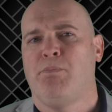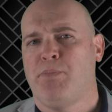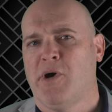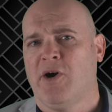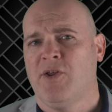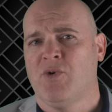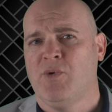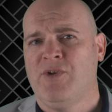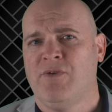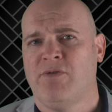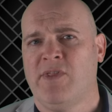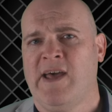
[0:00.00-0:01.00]
Part of the
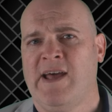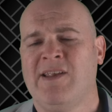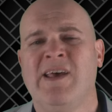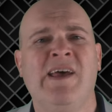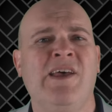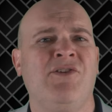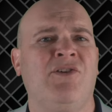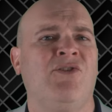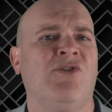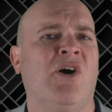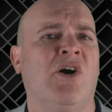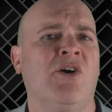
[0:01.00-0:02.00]
reason for that is it is
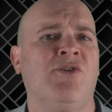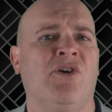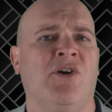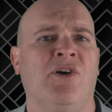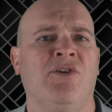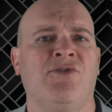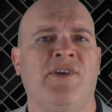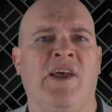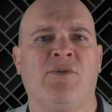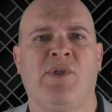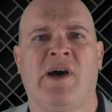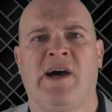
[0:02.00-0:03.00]
hard to earn
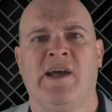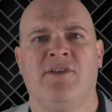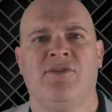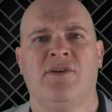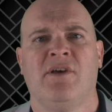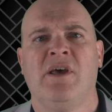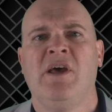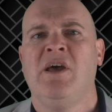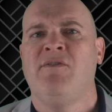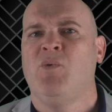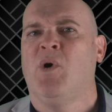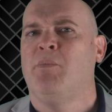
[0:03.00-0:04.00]
status with Hyatt.
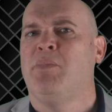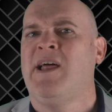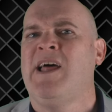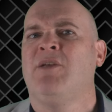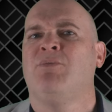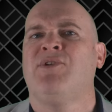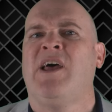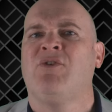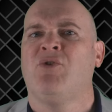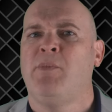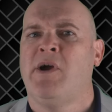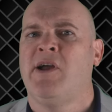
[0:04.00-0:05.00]
If you want platinum status
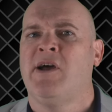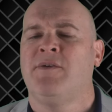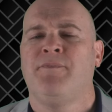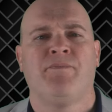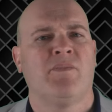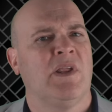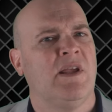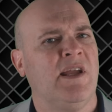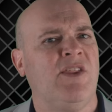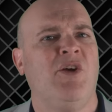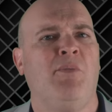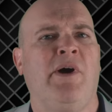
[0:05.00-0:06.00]
with Marriott,
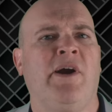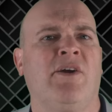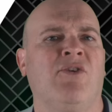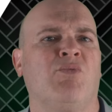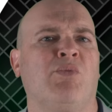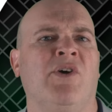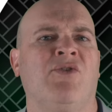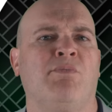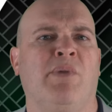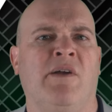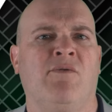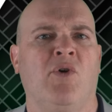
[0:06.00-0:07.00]
get the American Express
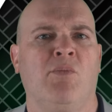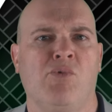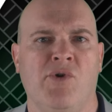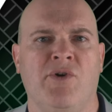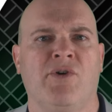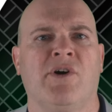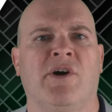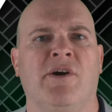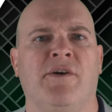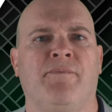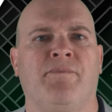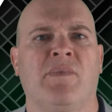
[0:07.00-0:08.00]
Bonvoy Brilliant card.
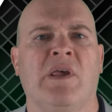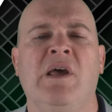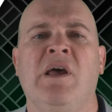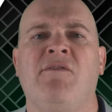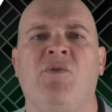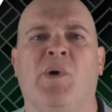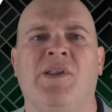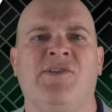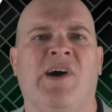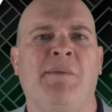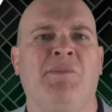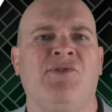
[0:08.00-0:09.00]
If you want
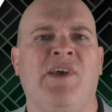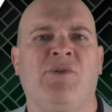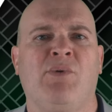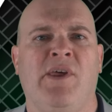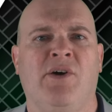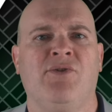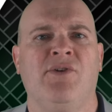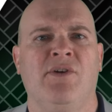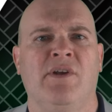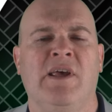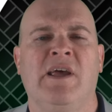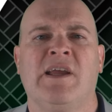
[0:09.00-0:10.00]
diamond status with Hilton,
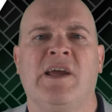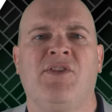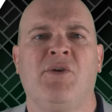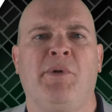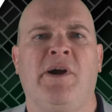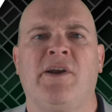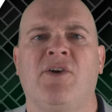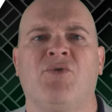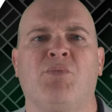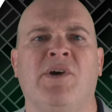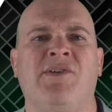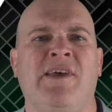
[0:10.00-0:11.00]
get the American
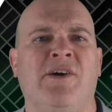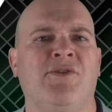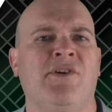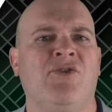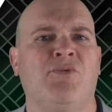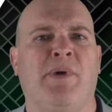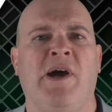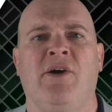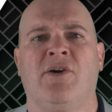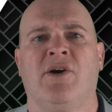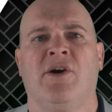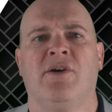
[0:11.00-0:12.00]
Express Hilton Aspire
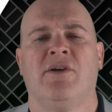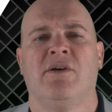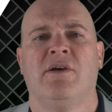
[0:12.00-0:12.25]
card.